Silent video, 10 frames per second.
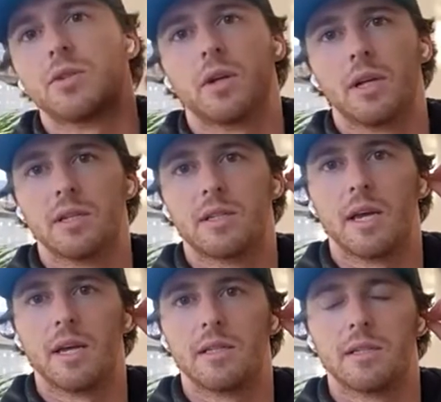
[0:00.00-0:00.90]
going to say
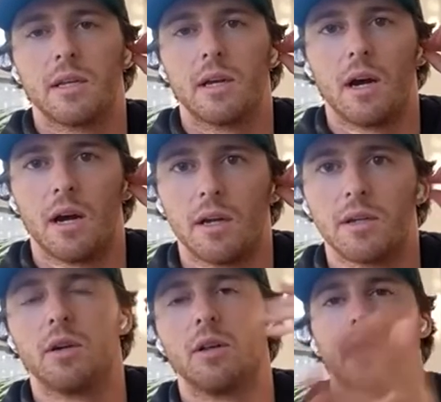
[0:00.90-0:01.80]
it's, you
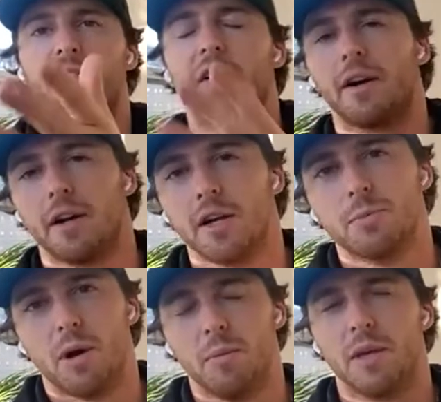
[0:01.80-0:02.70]
know, like the Fire and Ice
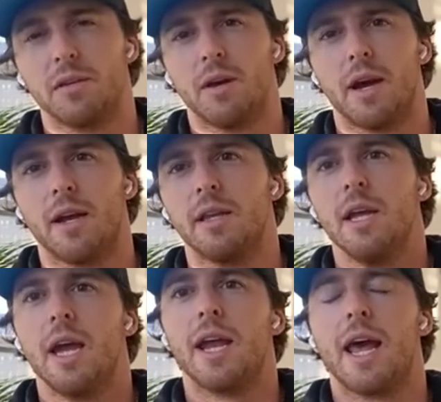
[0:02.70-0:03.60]
Balm that you had,
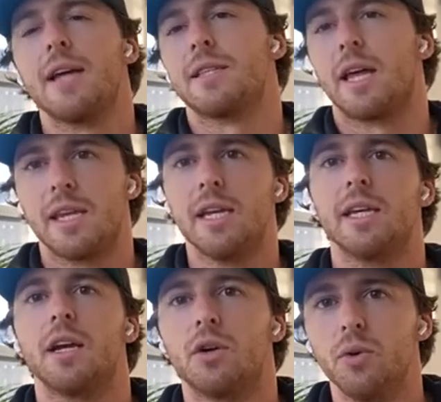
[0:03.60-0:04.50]
it has that
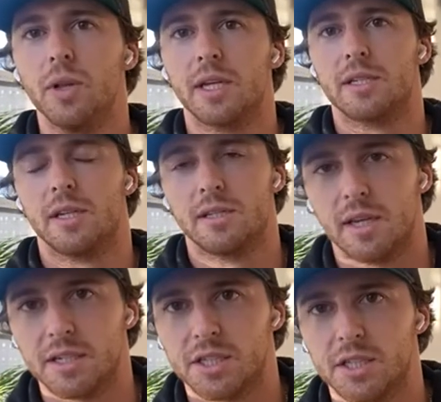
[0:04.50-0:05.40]
heating and cooling
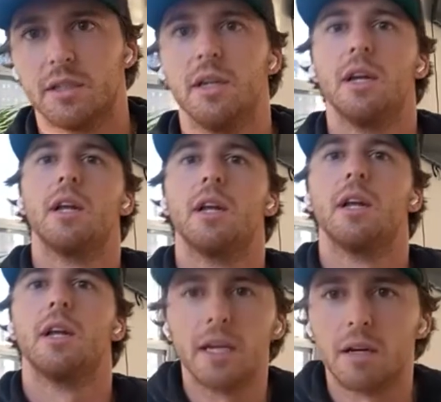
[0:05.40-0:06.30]
sensation
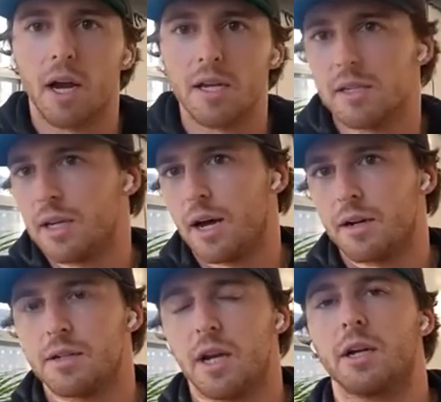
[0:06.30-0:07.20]
like your Icy Hot
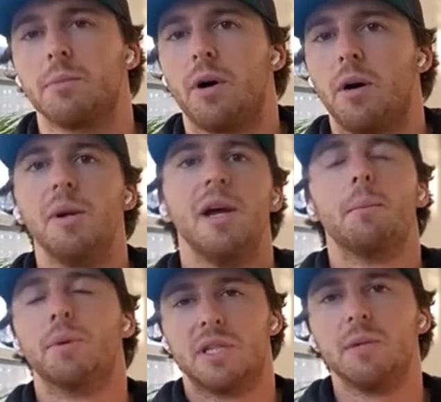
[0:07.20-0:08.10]
or Tiger Balm,
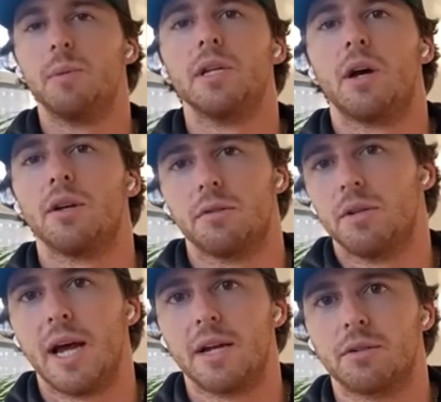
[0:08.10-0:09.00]
but CBD is also a
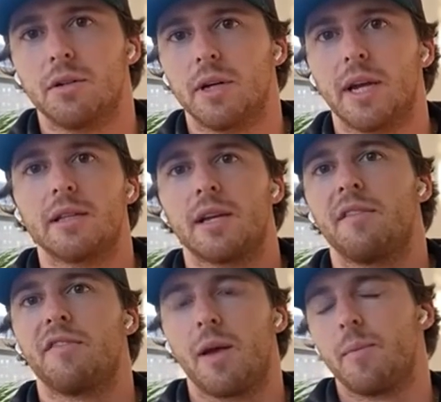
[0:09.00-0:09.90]
natural
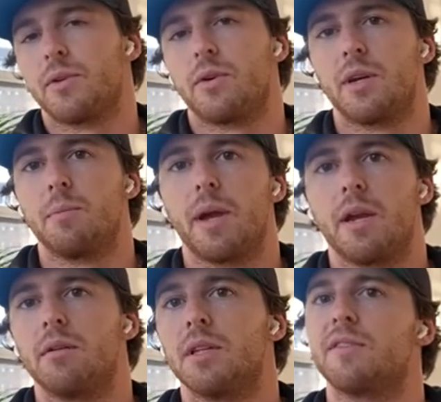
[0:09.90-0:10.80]
anti-inflammatory and pain
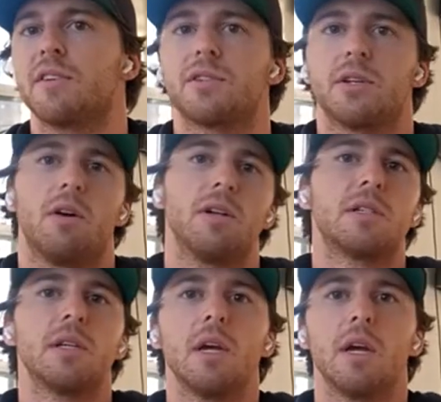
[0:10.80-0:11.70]
reliever. So it's